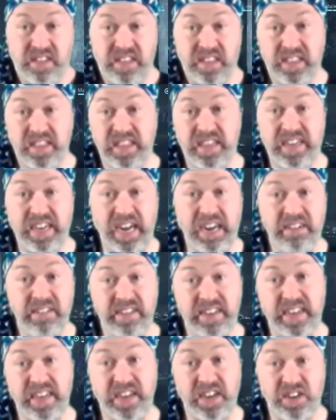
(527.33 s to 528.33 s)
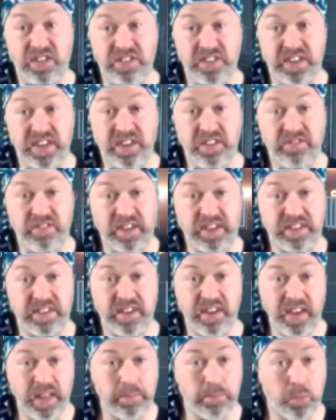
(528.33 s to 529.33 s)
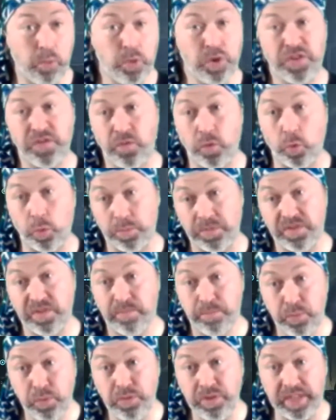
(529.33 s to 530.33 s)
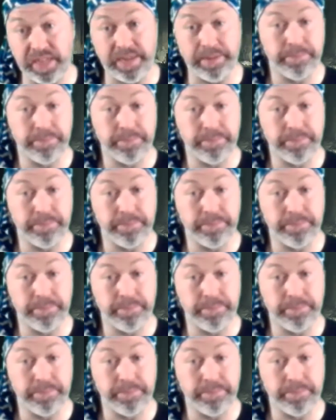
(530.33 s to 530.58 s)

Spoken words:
they generally tend to lose interest. They're like most forms of bully.